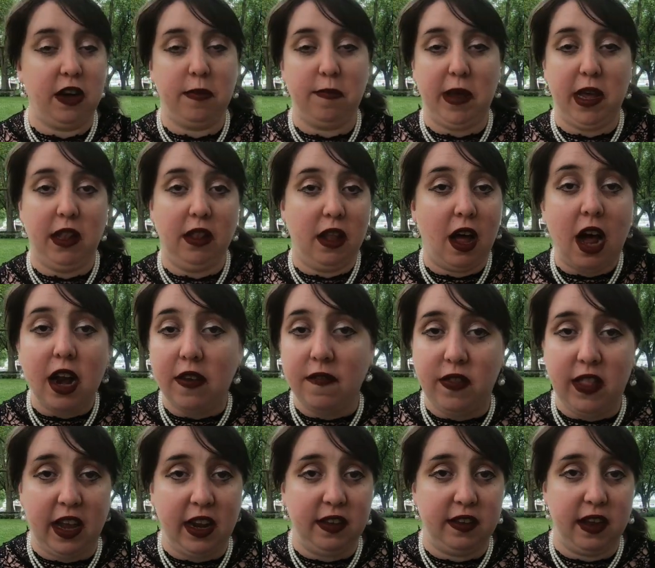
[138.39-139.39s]
to be a lot of
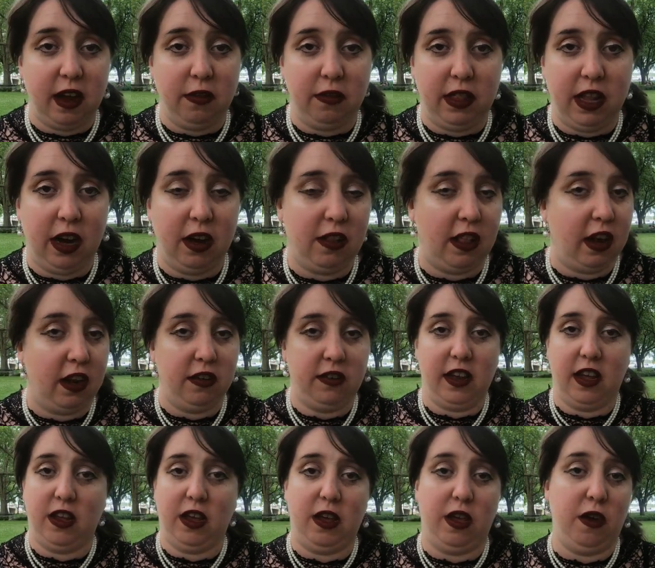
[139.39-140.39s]
things out there that'll
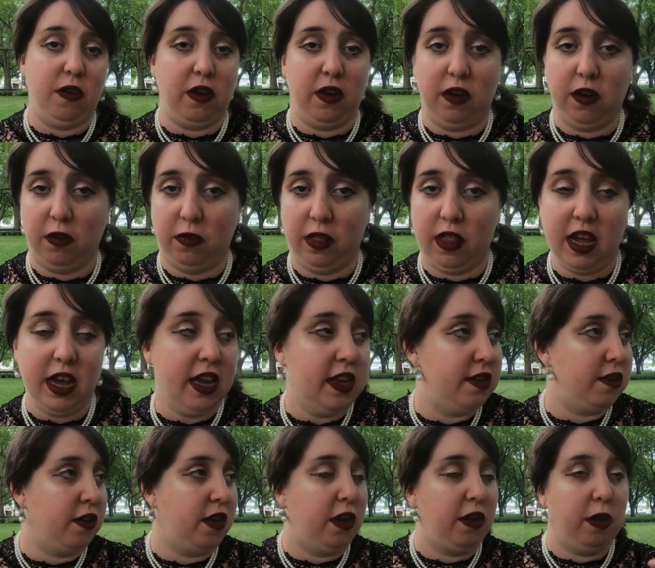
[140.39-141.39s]
tell you can do
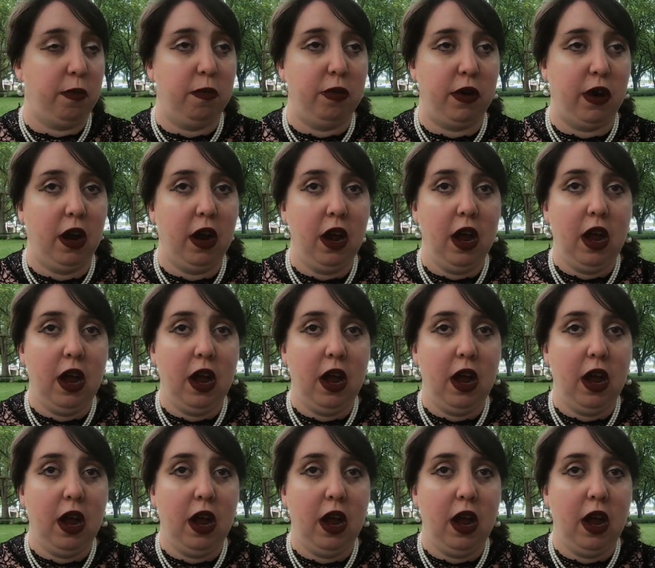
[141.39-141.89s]
this, or you can put